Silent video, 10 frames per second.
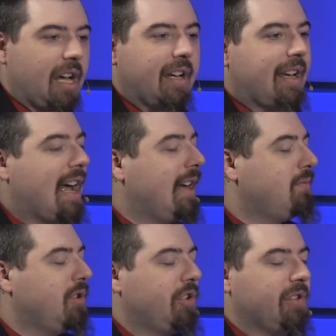
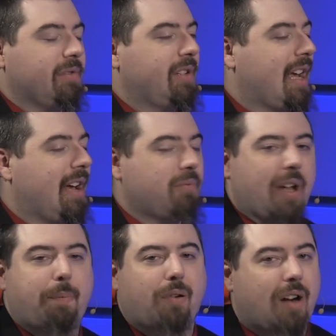
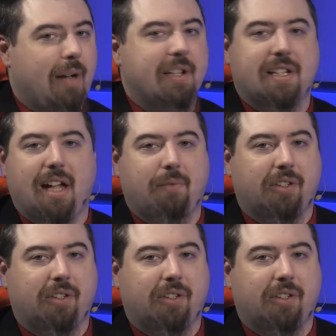I promise God